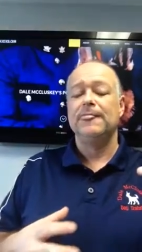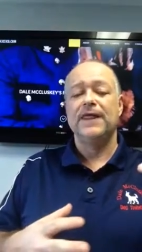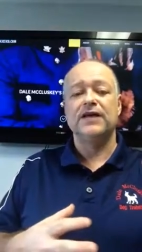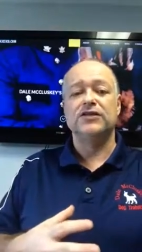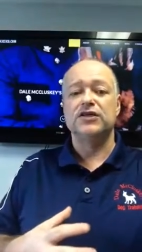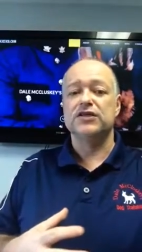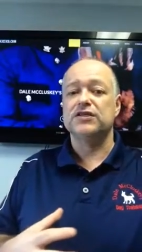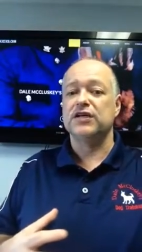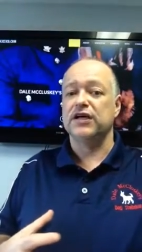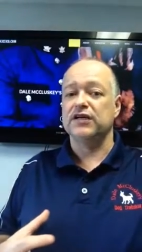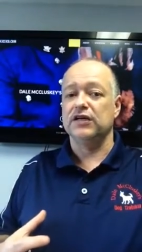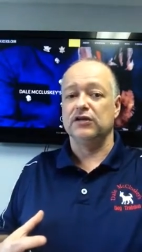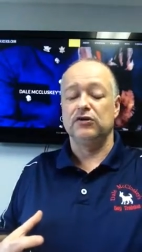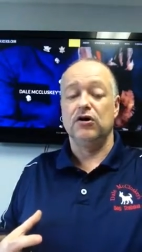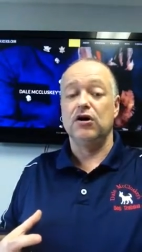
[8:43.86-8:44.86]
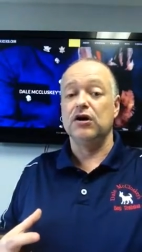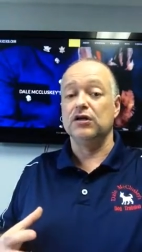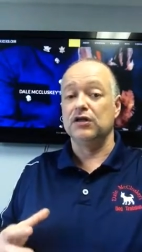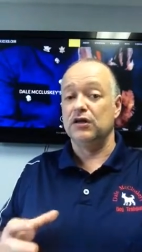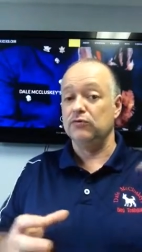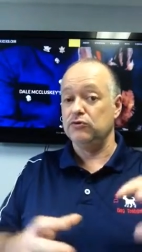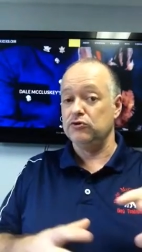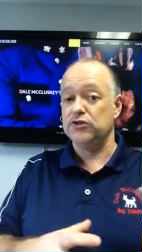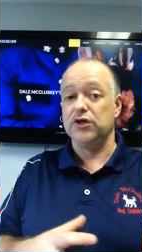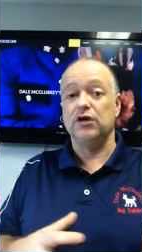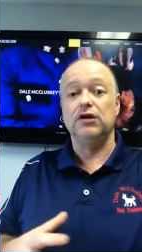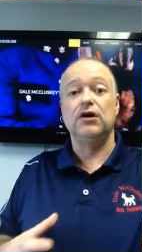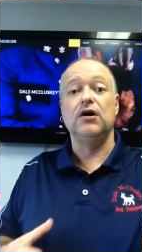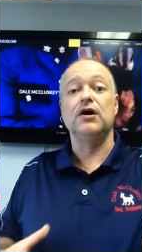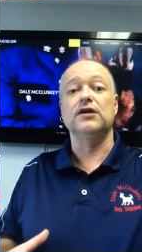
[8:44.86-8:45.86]
It's just like using a
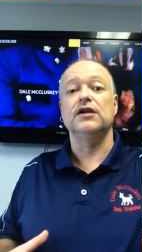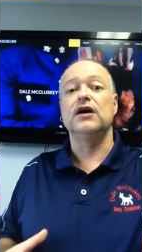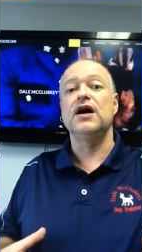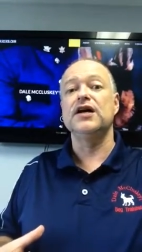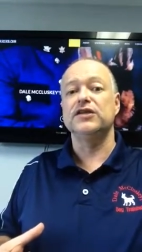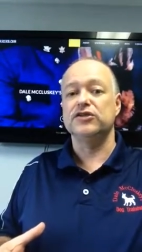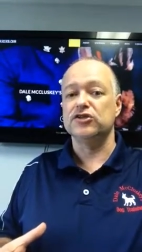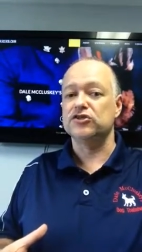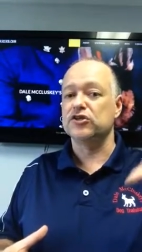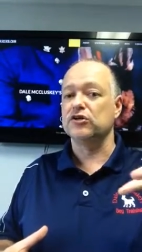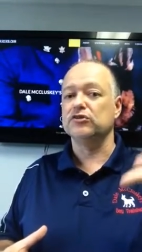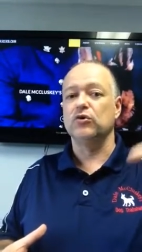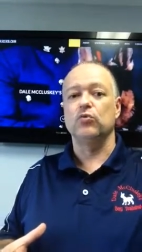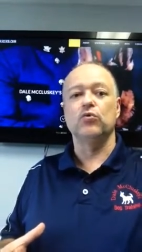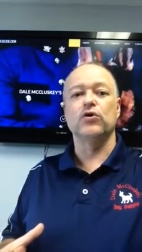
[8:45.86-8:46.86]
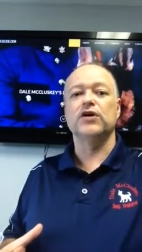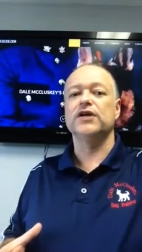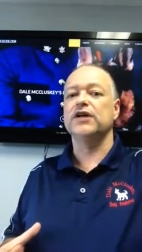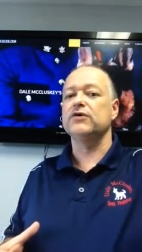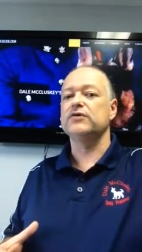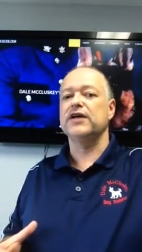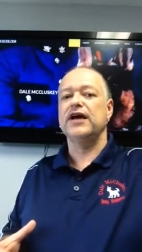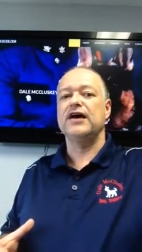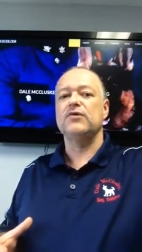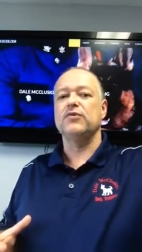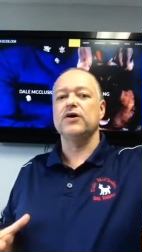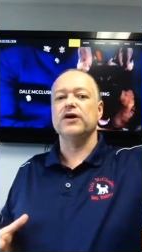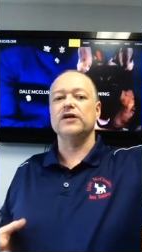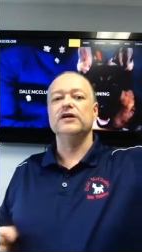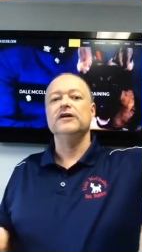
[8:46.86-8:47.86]
long line. Just start to work it out that
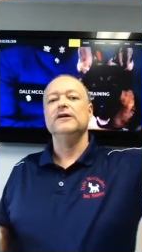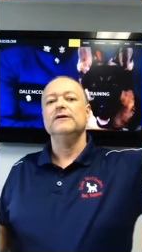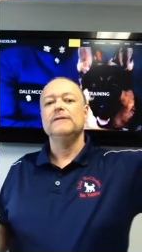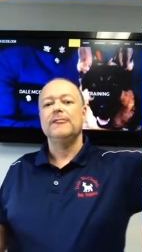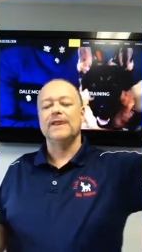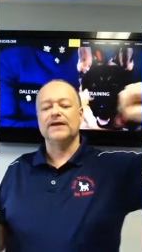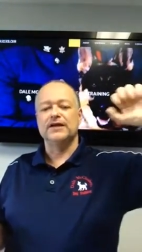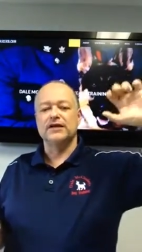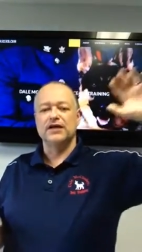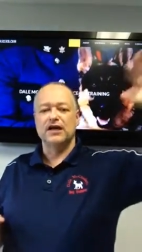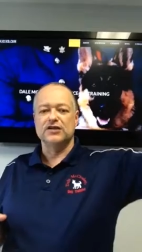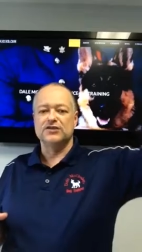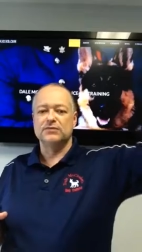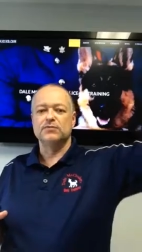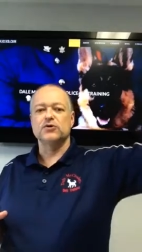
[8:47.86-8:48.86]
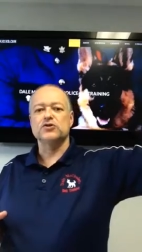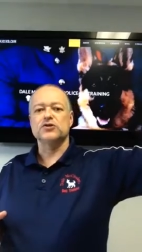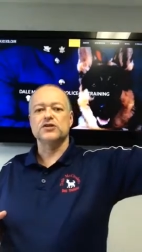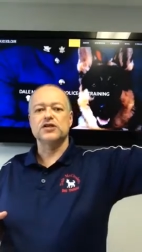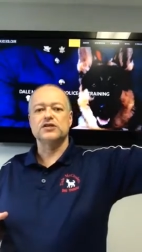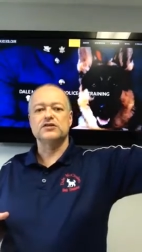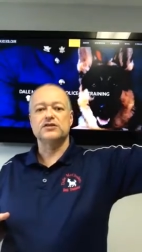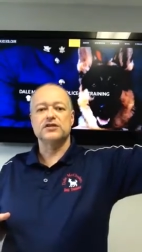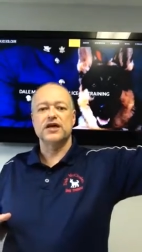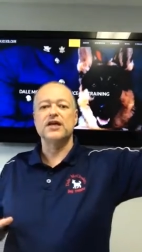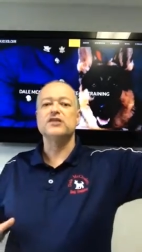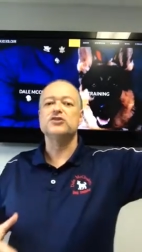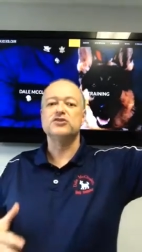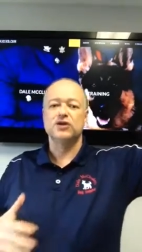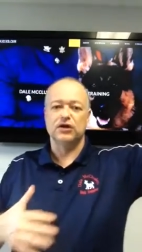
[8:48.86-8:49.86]
way, and then as the person
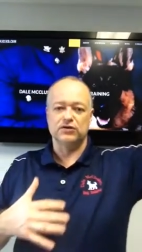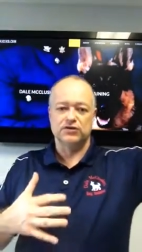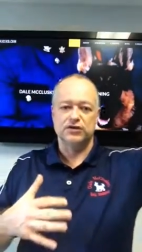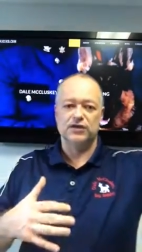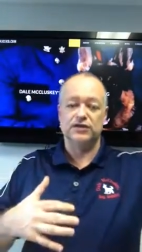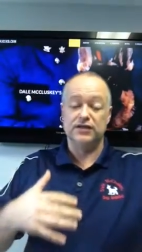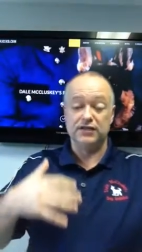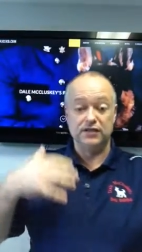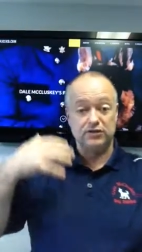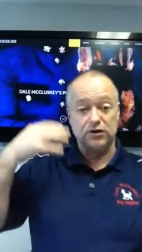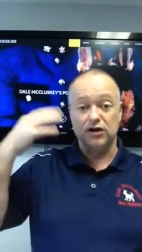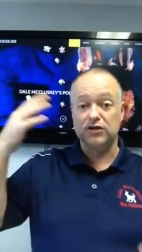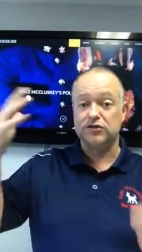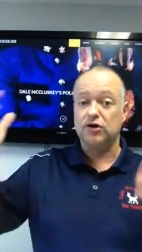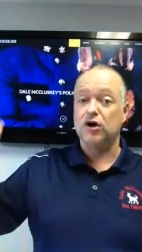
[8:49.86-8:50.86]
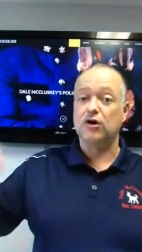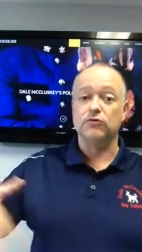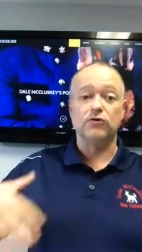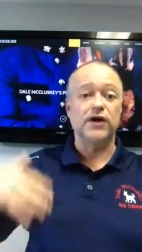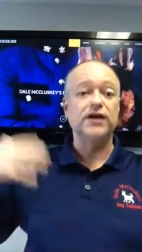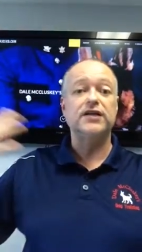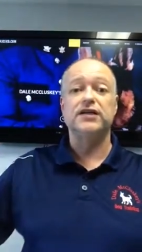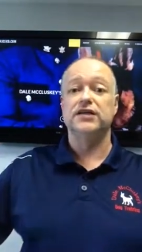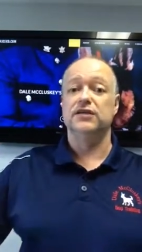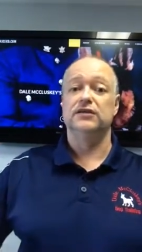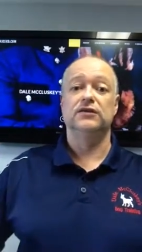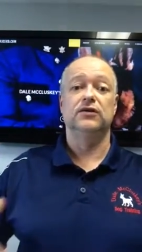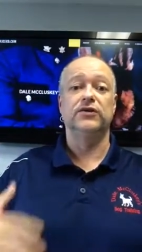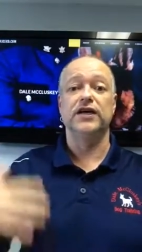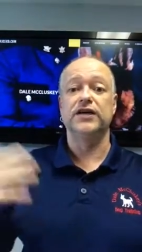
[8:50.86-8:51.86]
then the dog's already
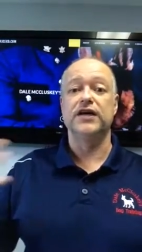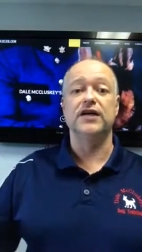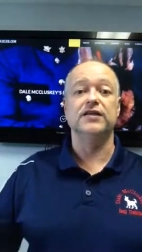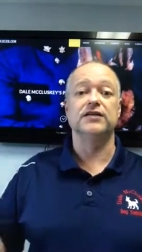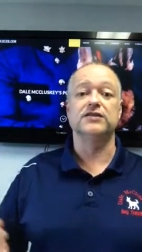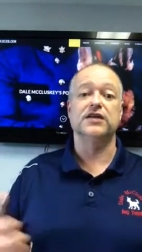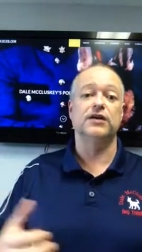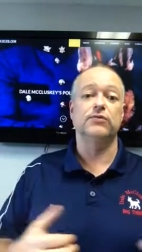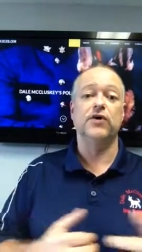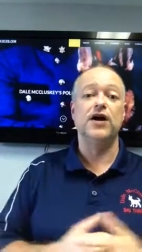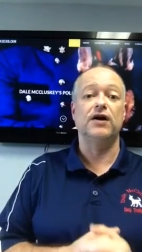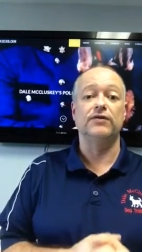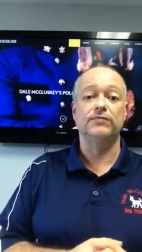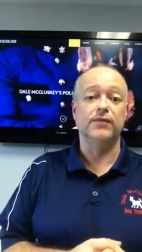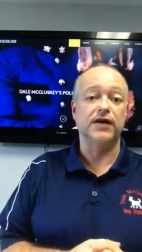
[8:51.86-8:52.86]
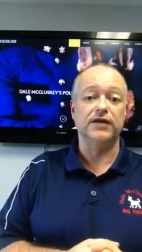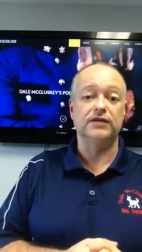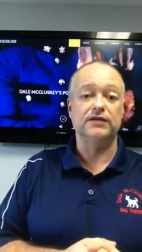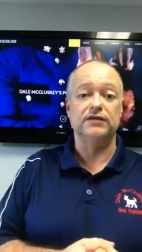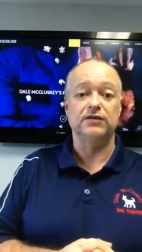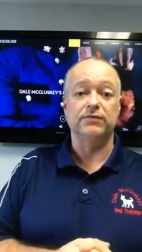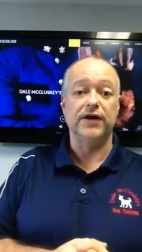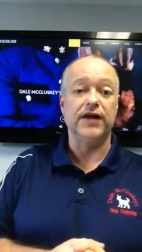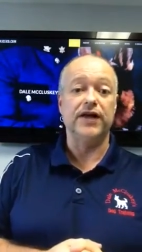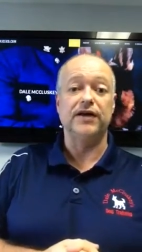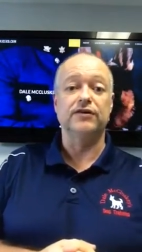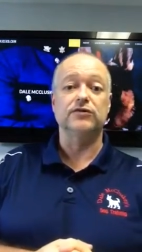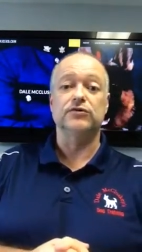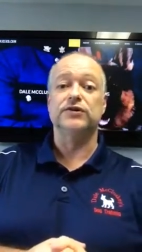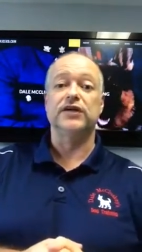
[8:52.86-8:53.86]
getting the same. Wow, my
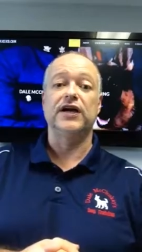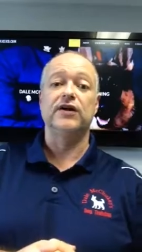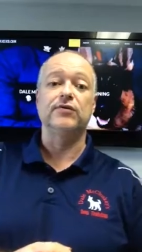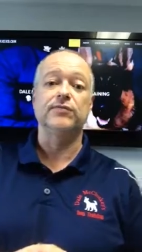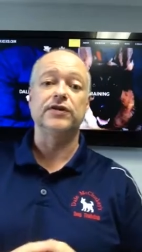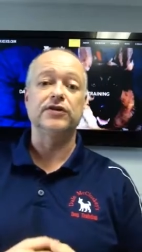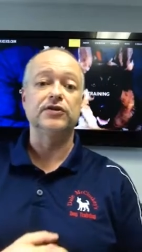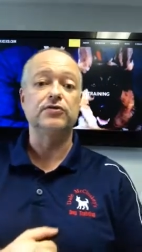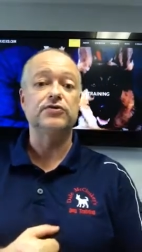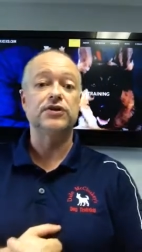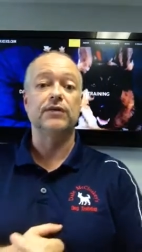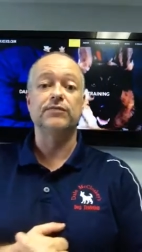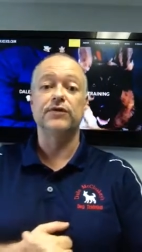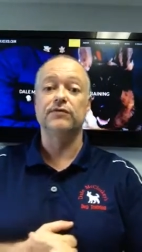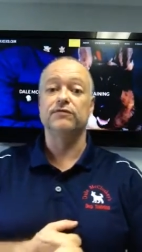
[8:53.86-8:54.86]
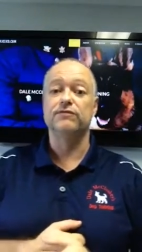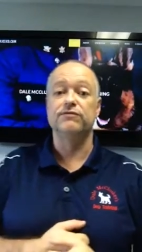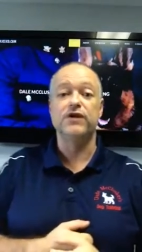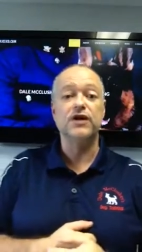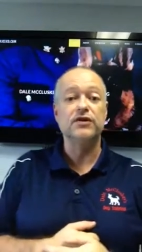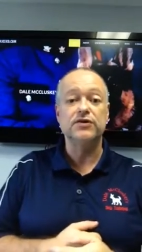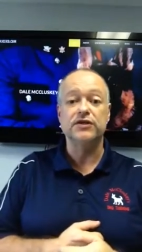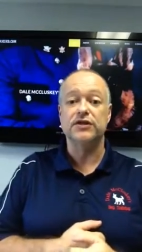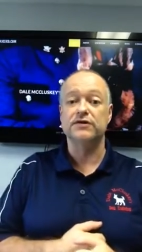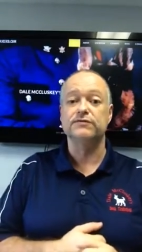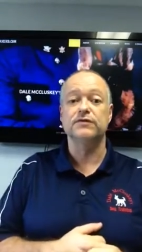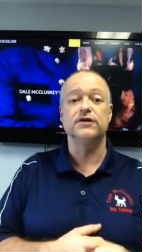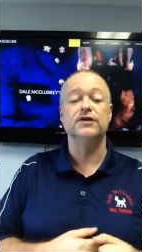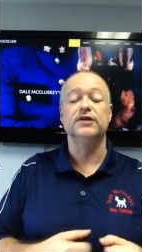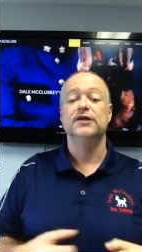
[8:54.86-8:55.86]
handler's allowing me to do something very
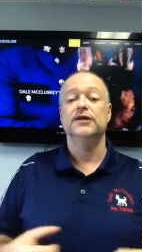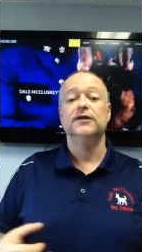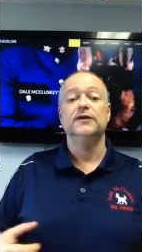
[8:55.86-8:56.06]
different,